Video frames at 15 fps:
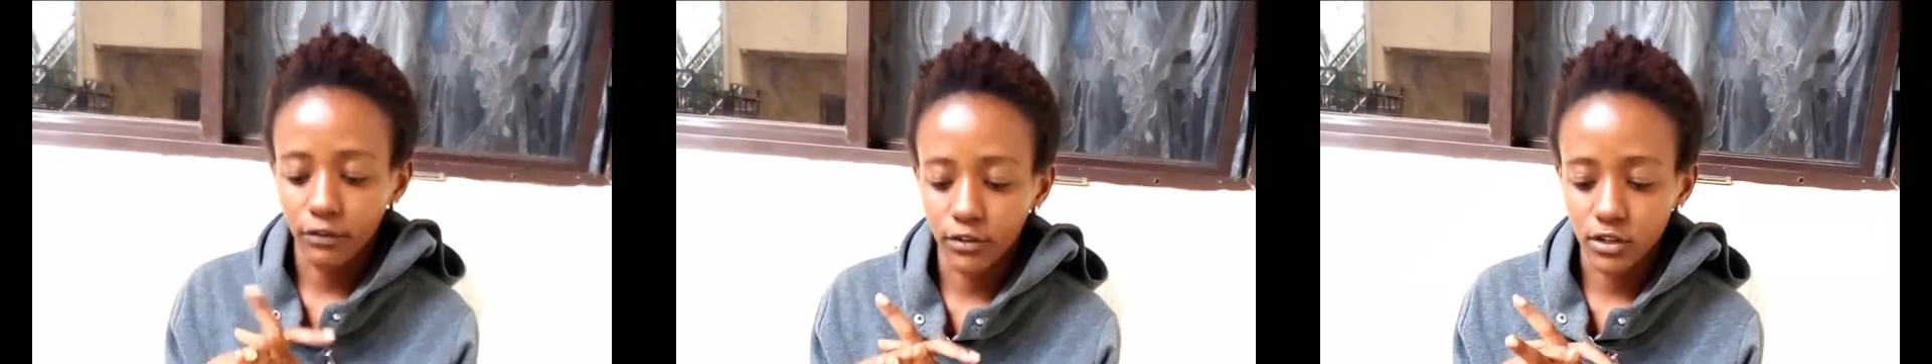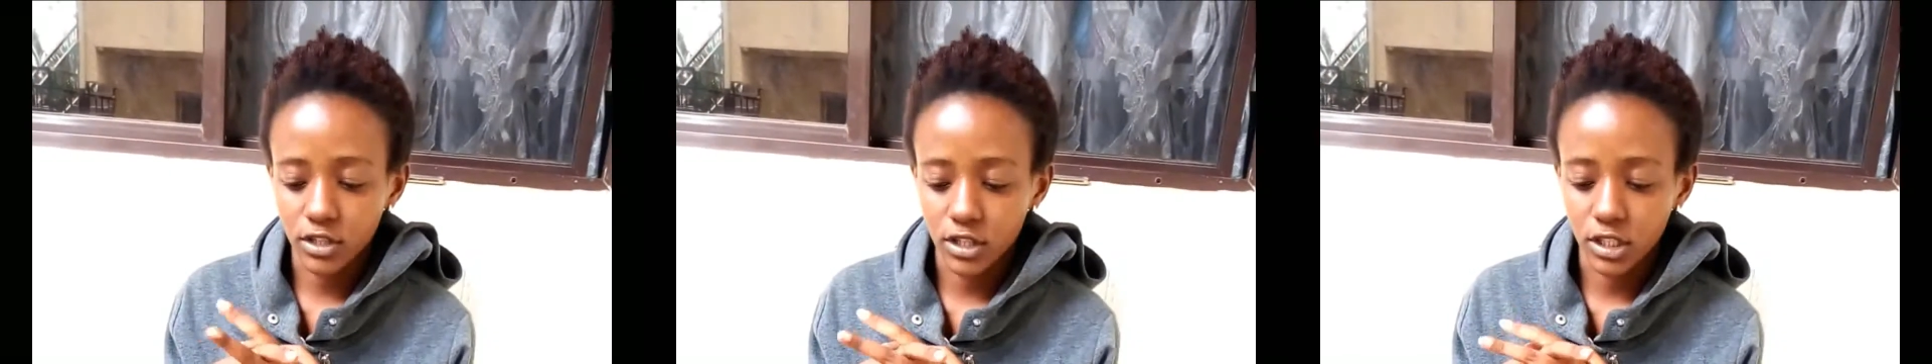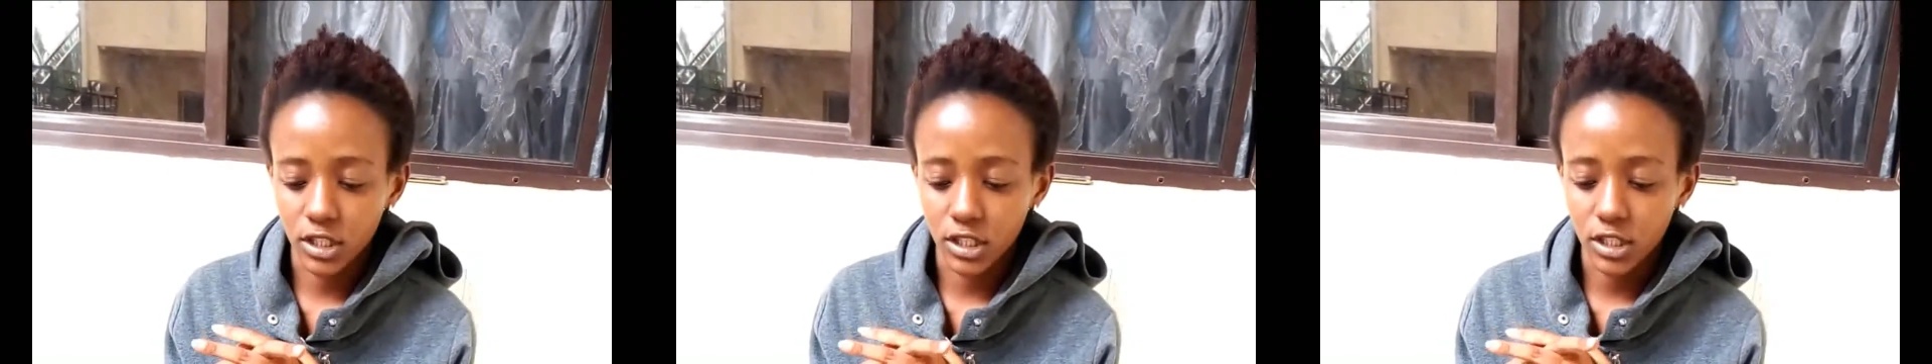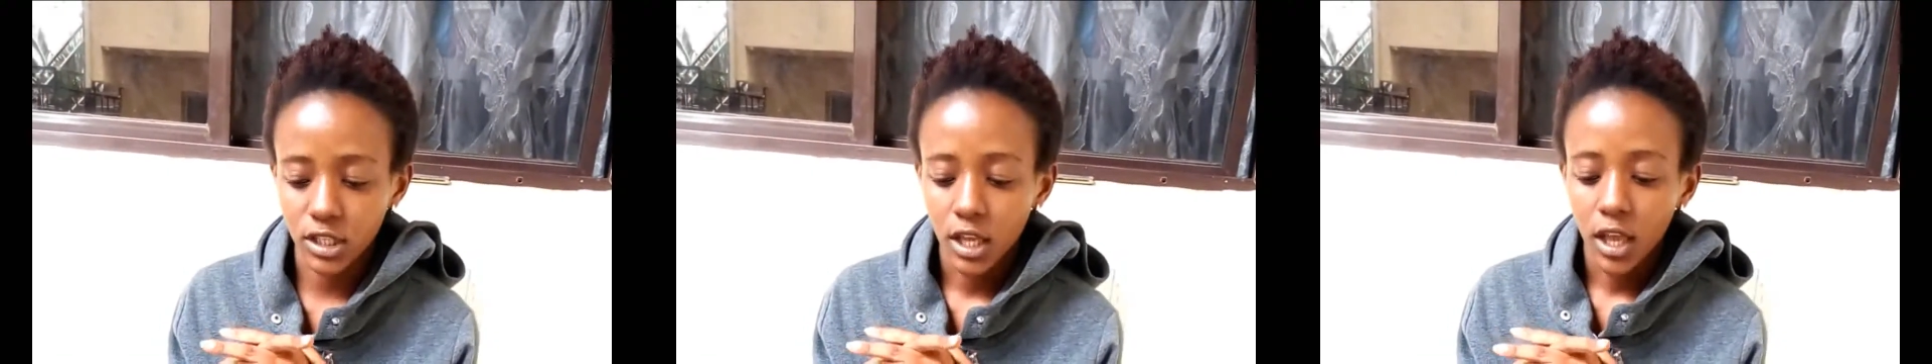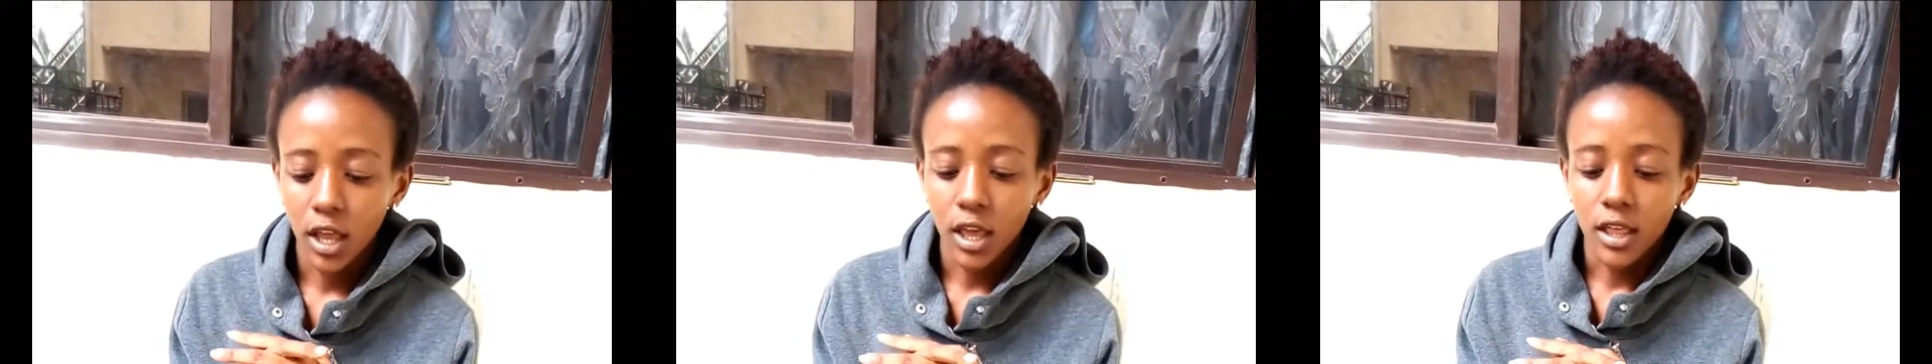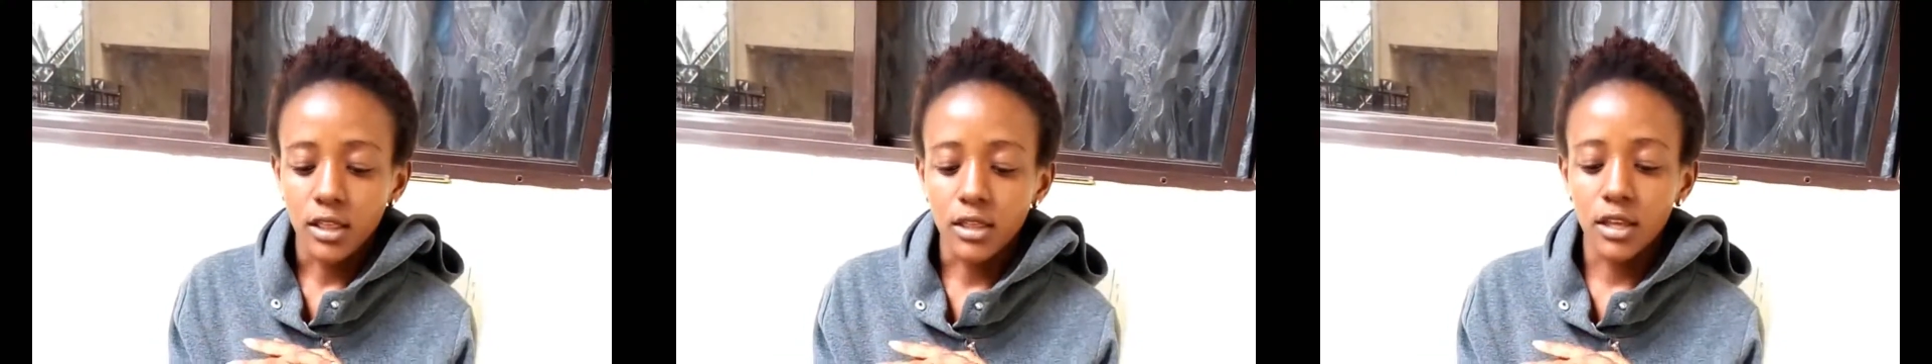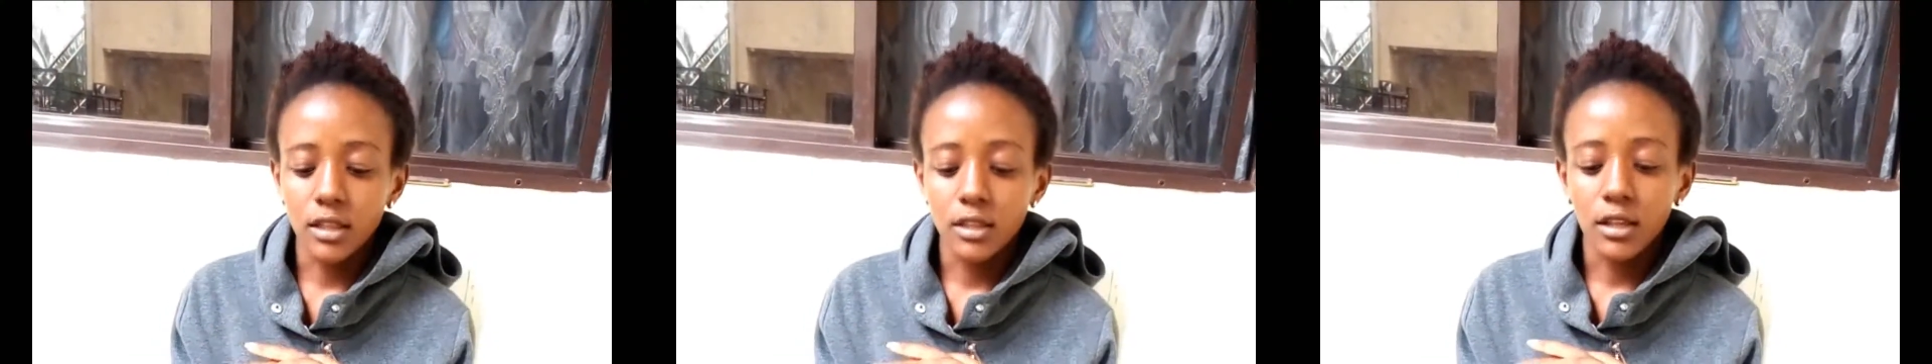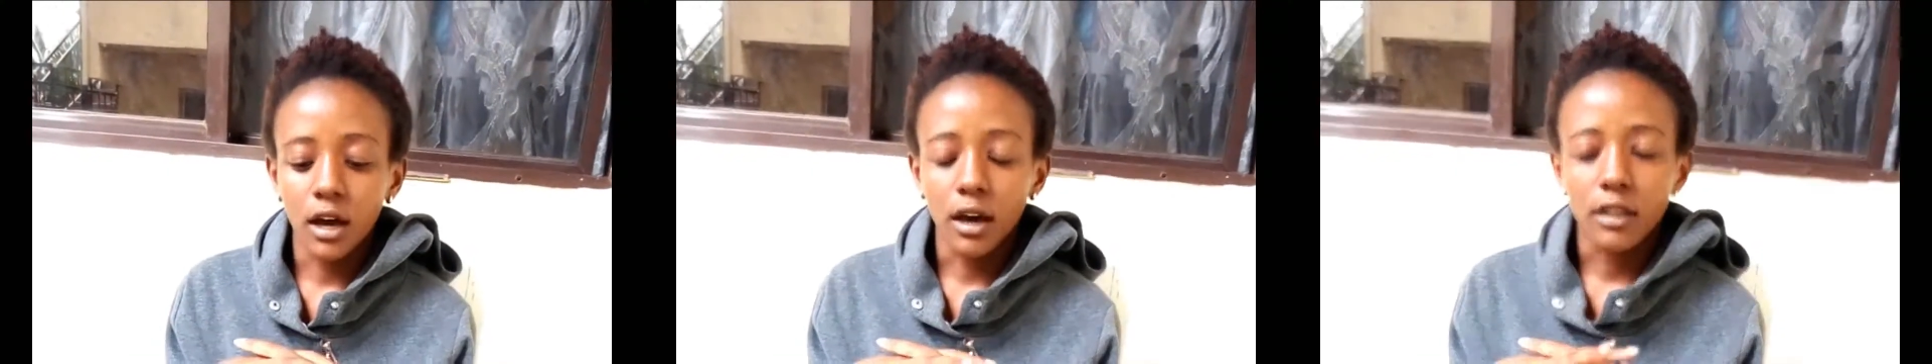forces.
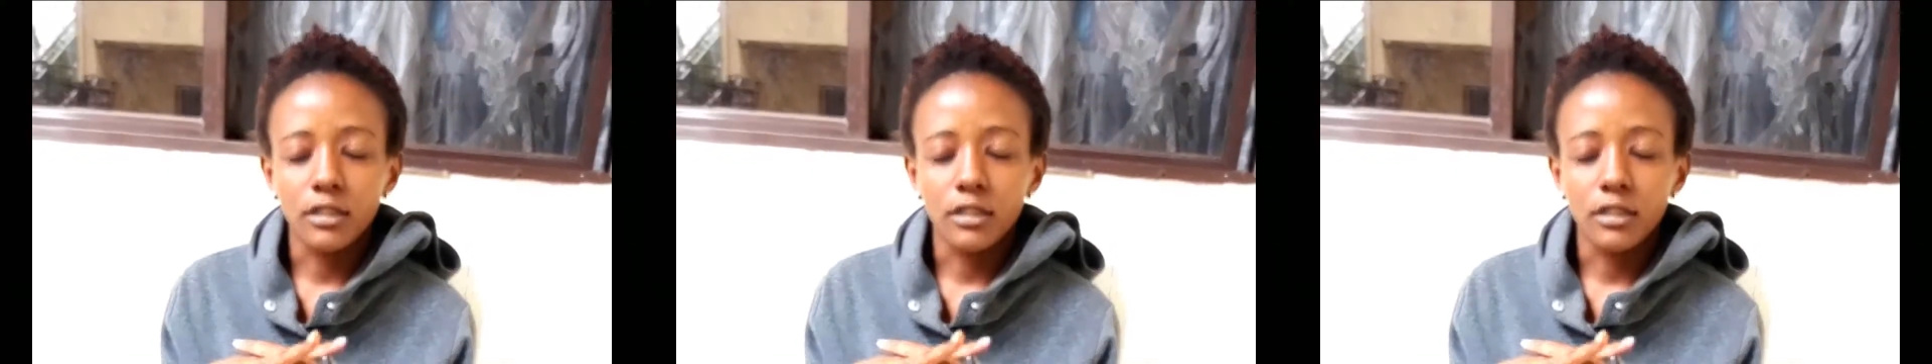Then